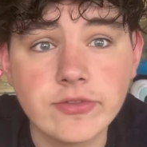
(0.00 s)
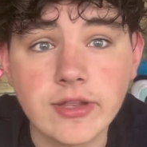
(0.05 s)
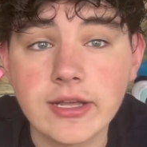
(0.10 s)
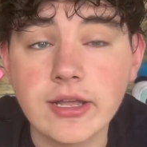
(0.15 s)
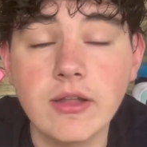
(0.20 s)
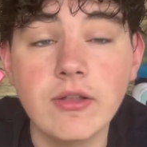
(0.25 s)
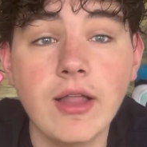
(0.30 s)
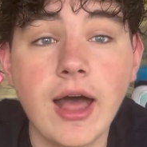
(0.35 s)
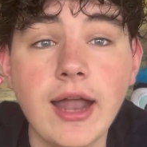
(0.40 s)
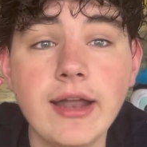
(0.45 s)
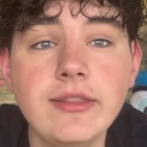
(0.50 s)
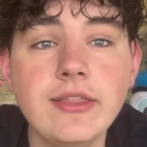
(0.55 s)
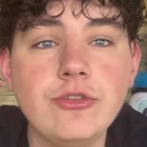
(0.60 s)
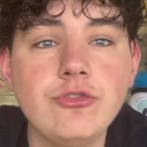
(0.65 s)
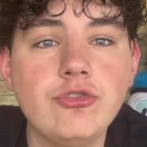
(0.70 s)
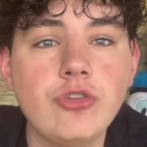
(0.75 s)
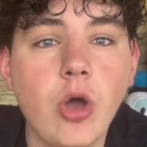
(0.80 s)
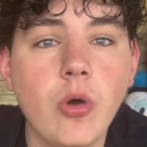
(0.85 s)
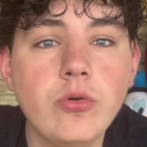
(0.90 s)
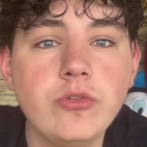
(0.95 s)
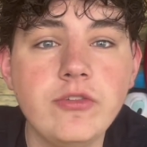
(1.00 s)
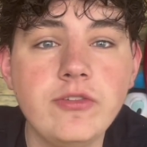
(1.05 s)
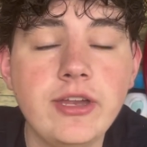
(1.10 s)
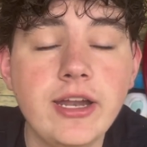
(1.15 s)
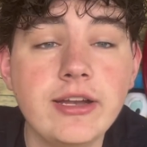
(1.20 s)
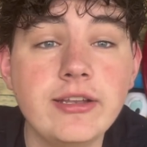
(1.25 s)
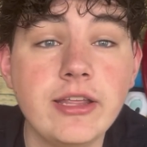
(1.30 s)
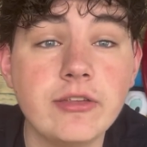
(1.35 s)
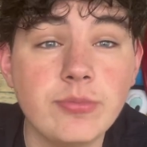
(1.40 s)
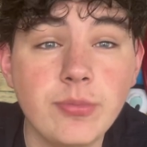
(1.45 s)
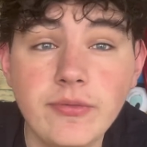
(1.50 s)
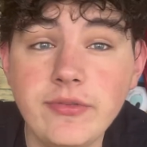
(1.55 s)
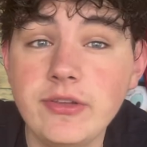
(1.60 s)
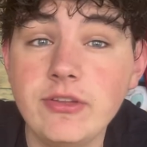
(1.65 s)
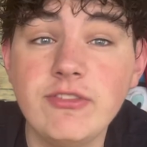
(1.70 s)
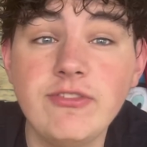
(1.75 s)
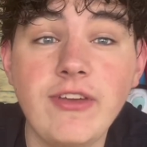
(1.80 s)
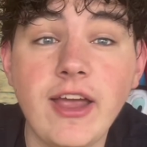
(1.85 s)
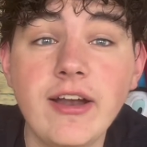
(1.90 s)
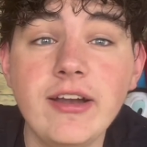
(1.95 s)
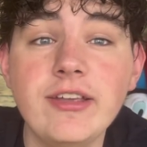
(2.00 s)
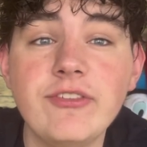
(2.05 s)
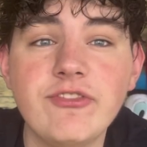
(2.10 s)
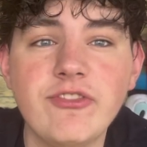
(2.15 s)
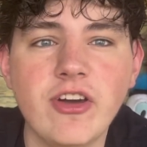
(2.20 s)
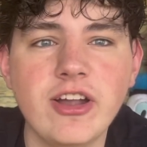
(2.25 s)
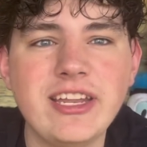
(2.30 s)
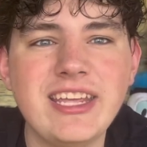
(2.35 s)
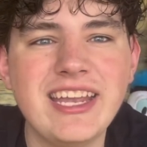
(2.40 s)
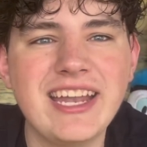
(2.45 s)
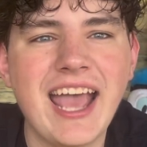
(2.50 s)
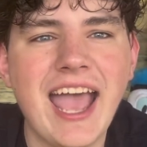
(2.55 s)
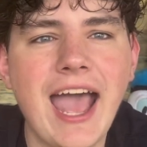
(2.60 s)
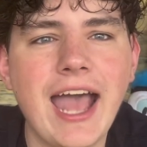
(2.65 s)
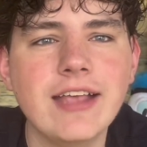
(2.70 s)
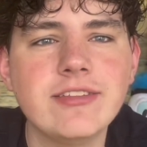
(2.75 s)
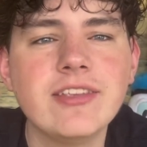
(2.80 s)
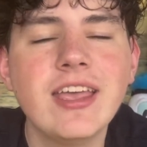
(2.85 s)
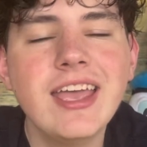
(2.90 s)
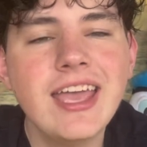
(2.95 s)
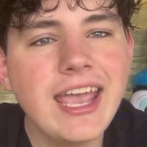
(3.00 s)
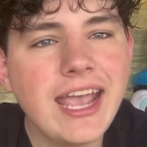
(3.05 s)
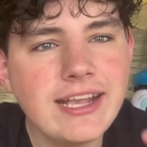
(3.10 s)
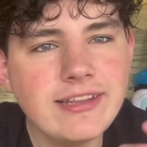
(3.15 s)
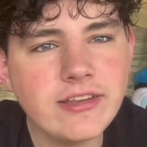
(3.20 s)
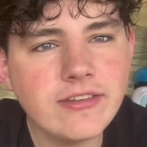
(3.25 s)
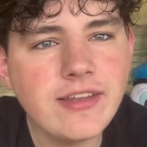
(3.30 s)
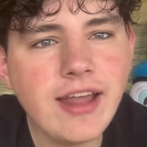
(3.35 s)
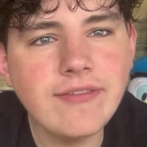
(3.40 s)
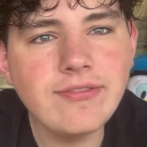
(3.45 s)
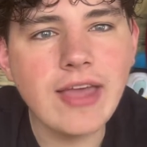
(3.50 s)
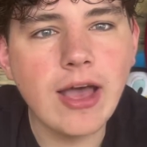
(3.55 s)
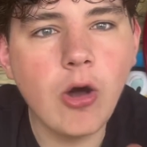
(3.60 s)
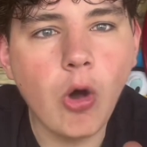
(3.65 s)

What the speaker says: Like, a lot of the jokes in here, this movie's very funny, and it doesn't have that